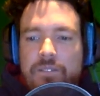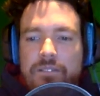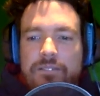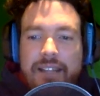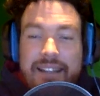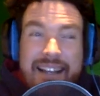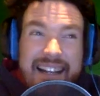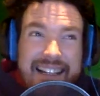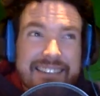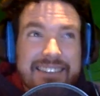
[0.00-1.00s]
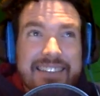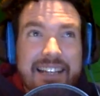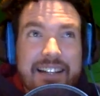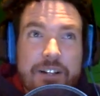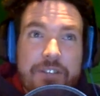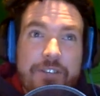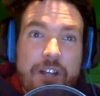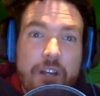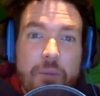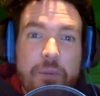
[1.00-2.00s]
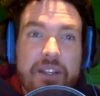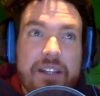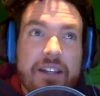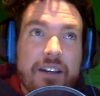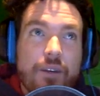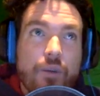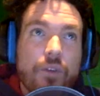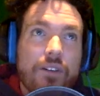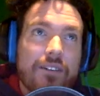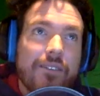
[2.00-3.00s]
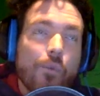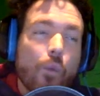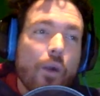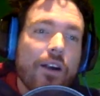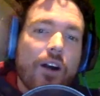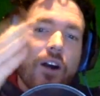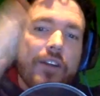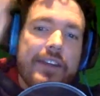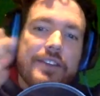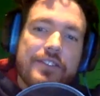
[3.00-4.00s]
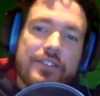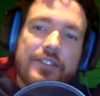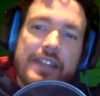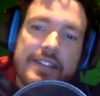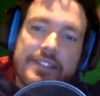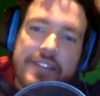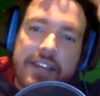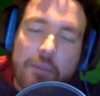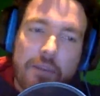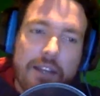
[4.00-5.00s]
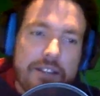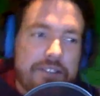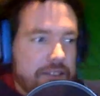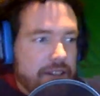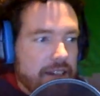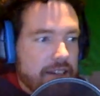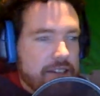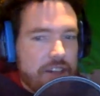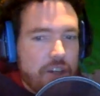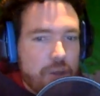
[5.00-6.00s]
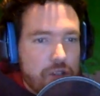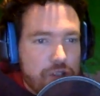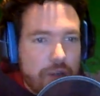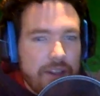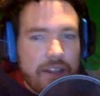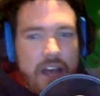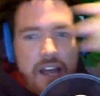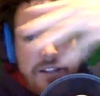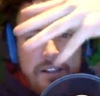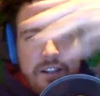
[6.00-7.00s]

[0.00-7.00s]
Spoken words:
And then I guess the secondary follow-up would be, where are these scenes taking place? Is it a continuous straight line?